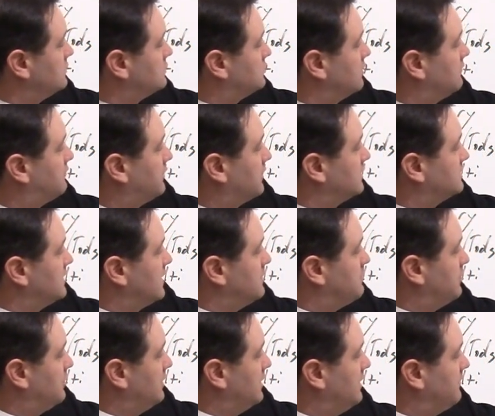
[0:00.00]
So for
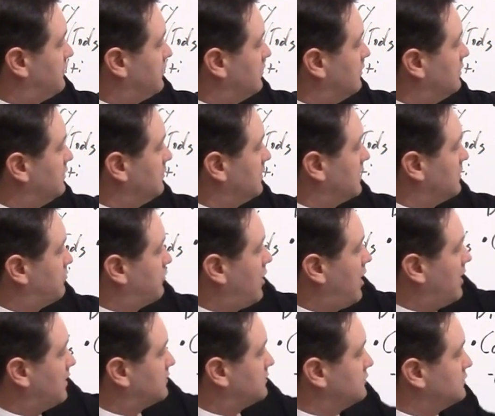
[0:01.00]
example, if you're doing a
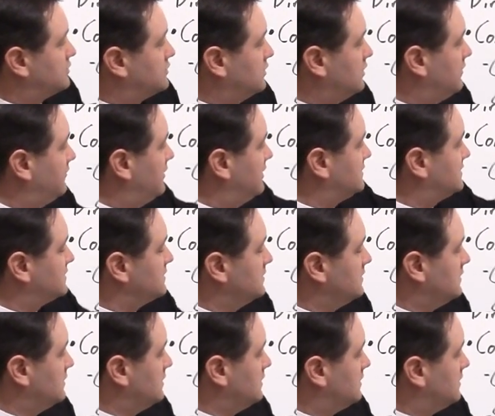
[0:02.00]
product or service,
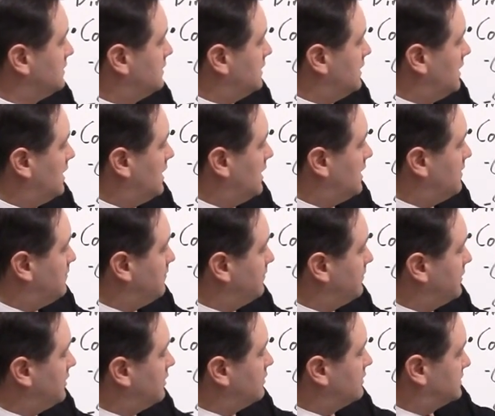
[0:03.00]

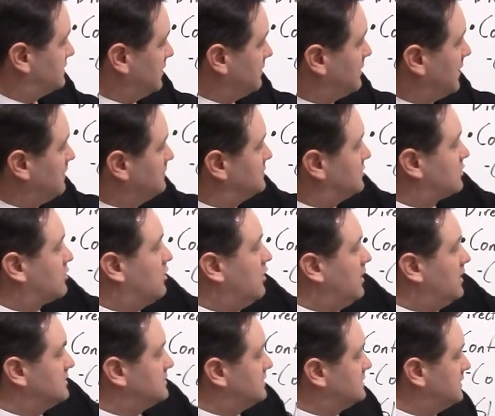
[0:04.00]
um, there, sometimes the
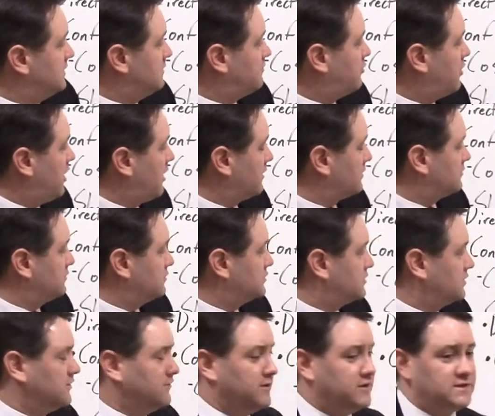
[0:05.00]
cost is in the product or
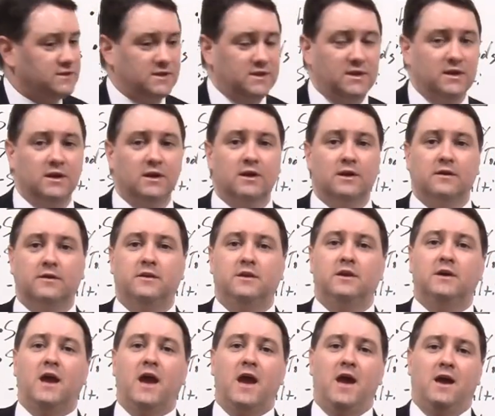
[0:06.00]
service. The,
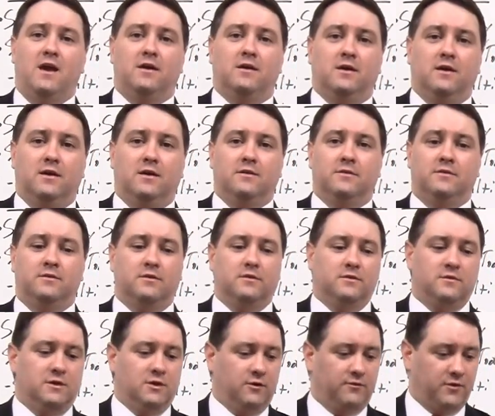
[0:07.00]
the, uh,
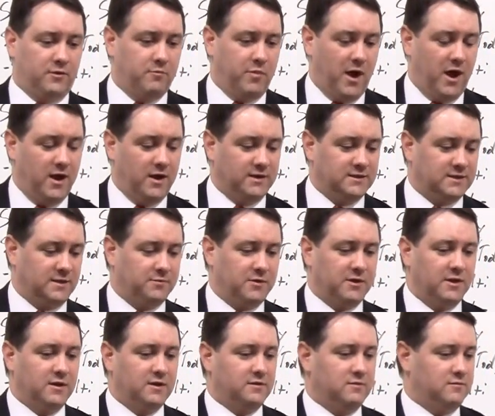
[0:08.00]
you know, if you're buying
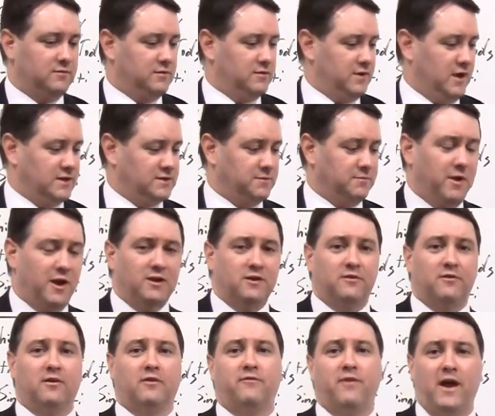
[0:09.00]
something that has a
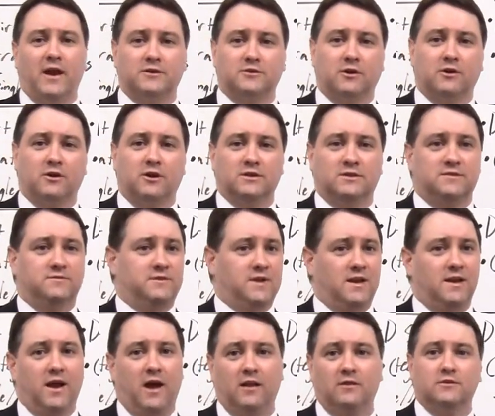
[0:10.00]
manufacturing cost of
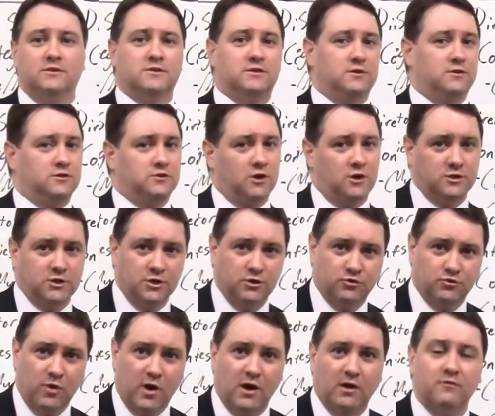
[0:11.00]
$10 and they're charging
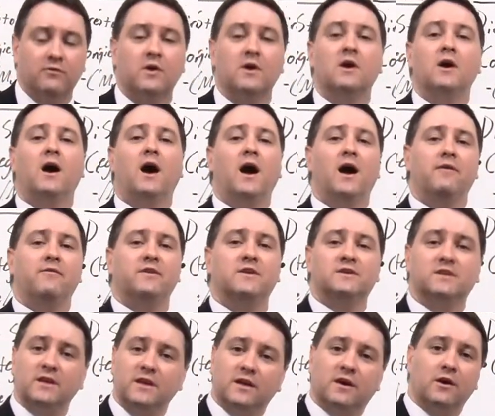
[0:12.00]
you 12,
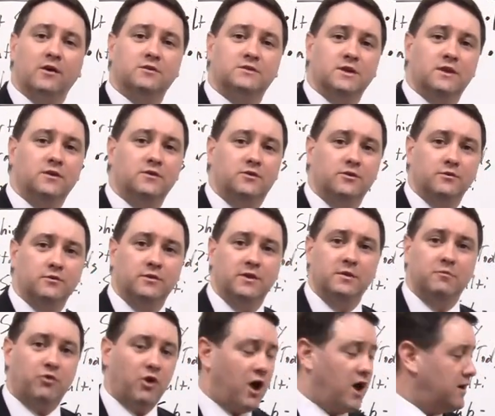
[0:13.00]
obviously it goes into
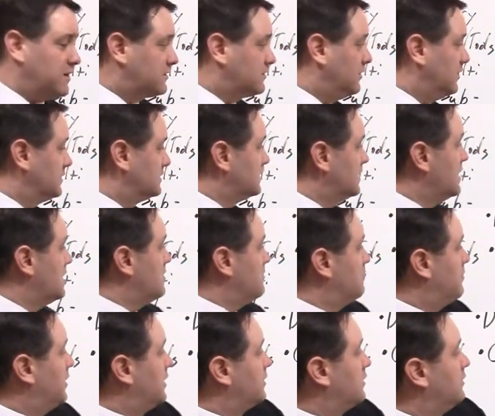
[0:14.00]
the product cost.
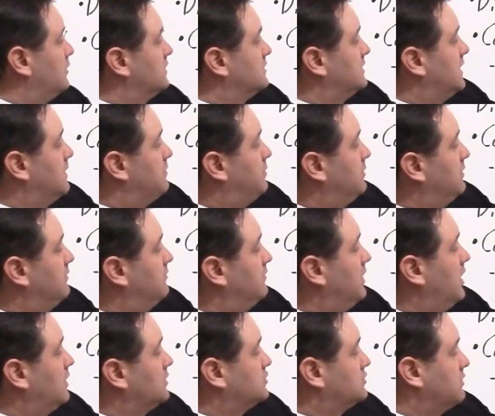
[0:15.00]
But a good example of
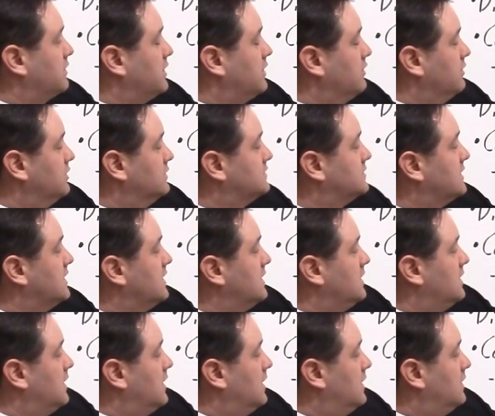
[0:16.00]
luxury goods
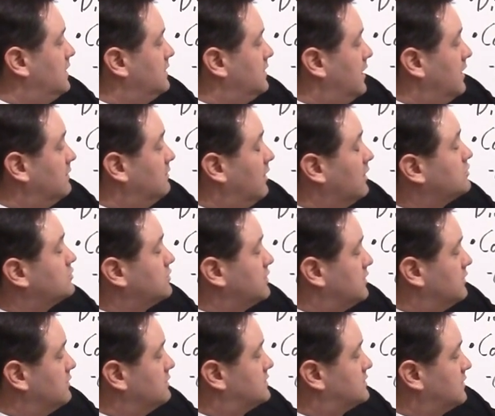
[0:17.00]
uh, a
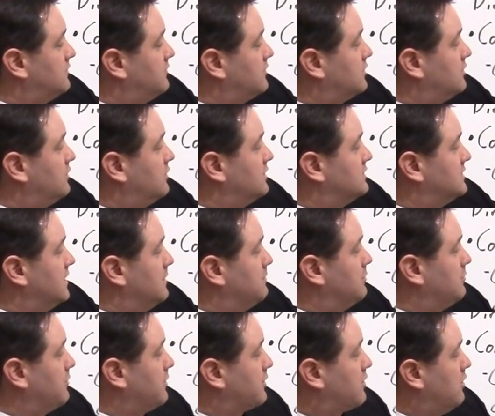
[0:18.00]
luxury goods serve a good
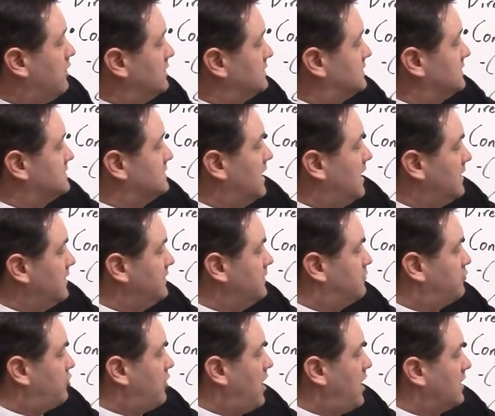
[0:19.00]
example where the cost is not in
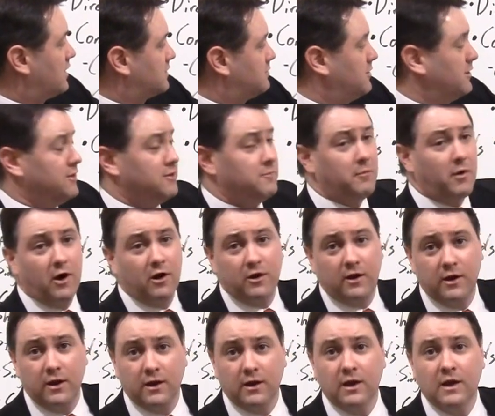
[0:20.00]
the product but in the
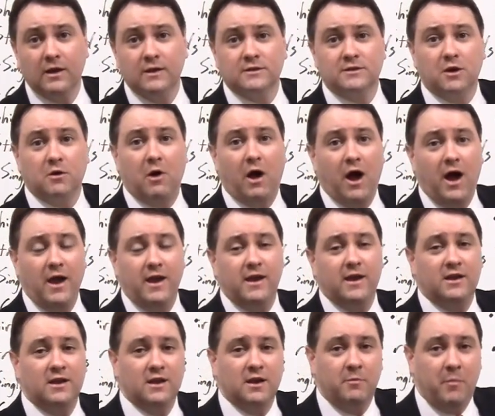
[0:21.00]
marketing. So
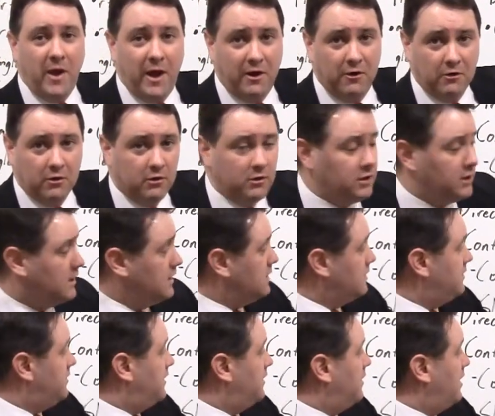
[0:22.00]
high-end apparel,
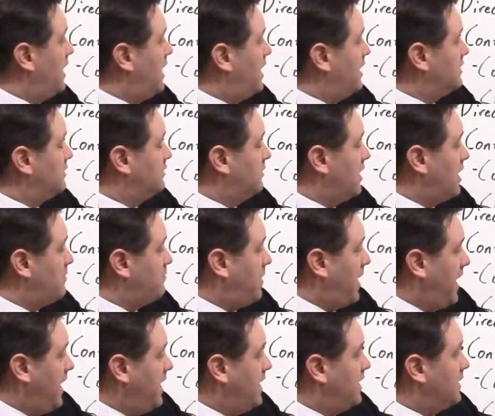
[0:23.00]
they're not you're not
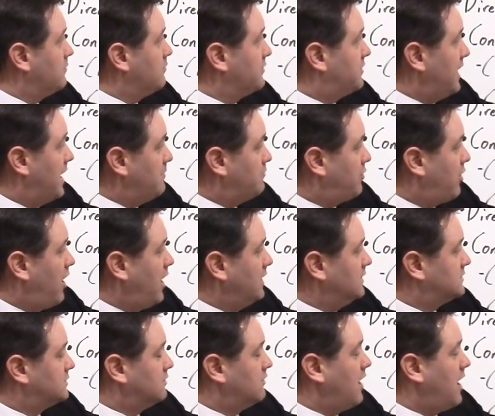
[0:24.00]
paying with that
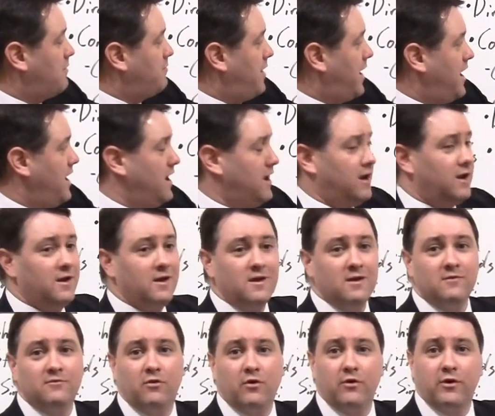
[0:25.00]
price. You're not paying
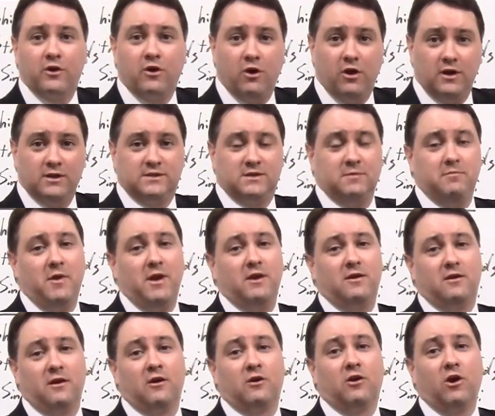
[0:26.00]
for the cost to
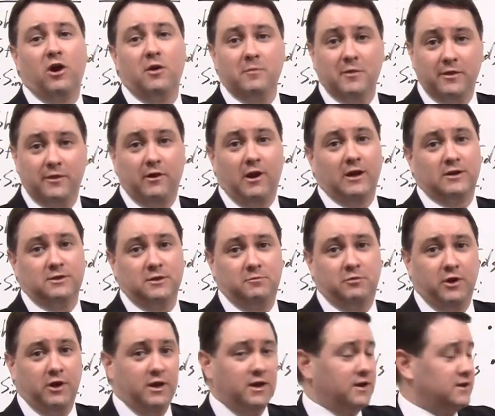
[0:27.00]
make a garment. They're actually
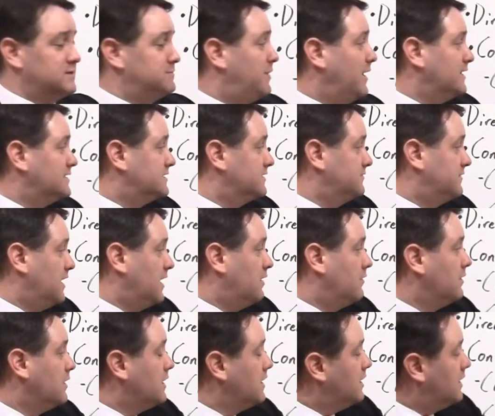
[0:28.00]
pretty inexpensive
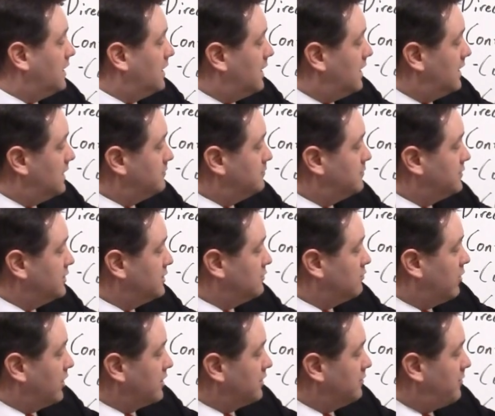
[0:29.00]
now. Uh, be,
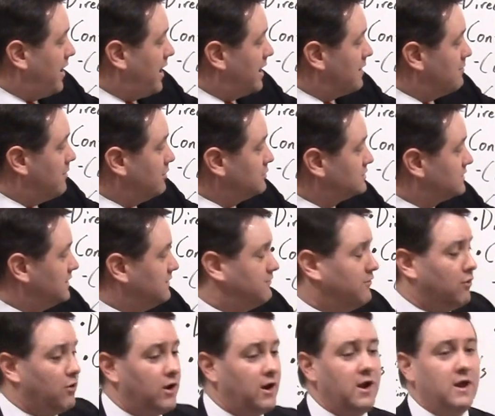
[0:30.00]
what you're paying mostly
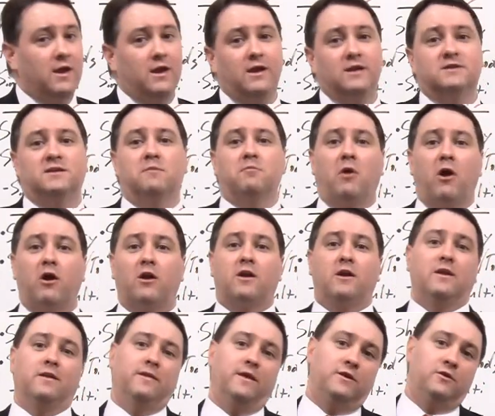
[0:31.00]
for is the
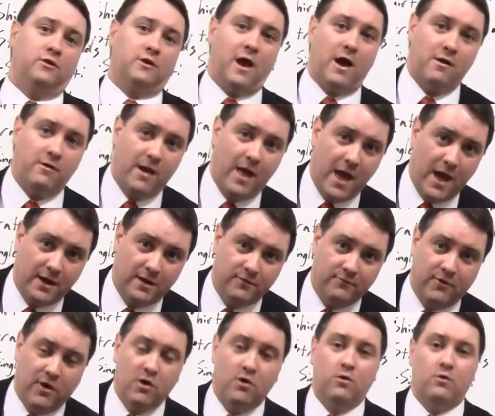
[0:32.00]
marketing. They took out an ad
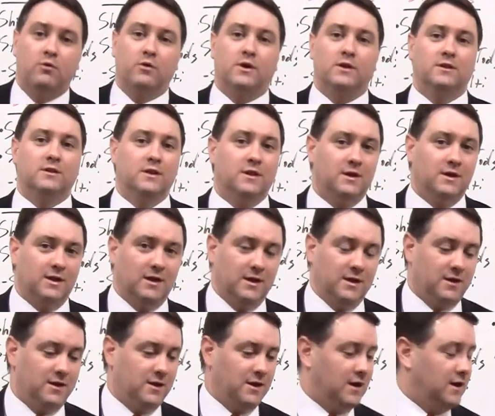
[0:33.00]
in Vogue, and
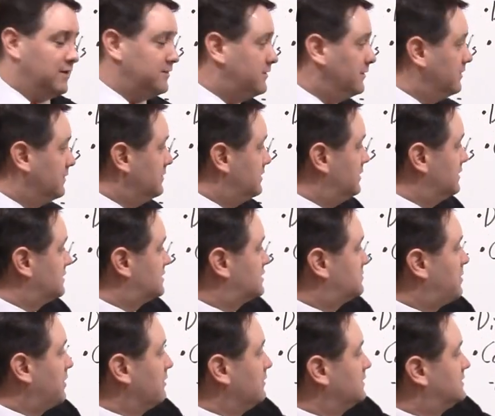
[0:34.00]
and uh, the the
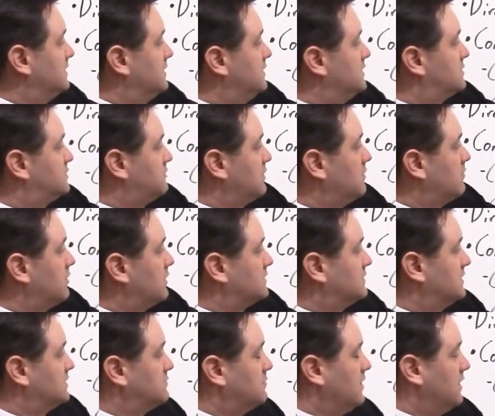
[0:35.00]
spirits industry
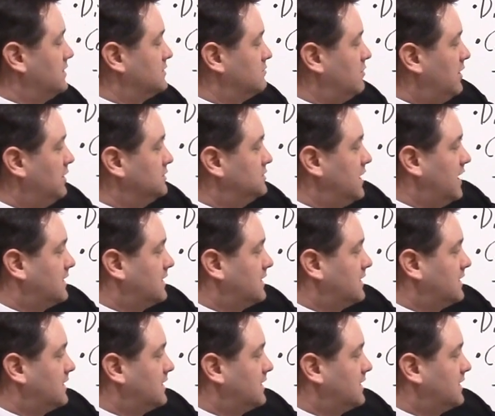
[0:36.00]
works this way as well.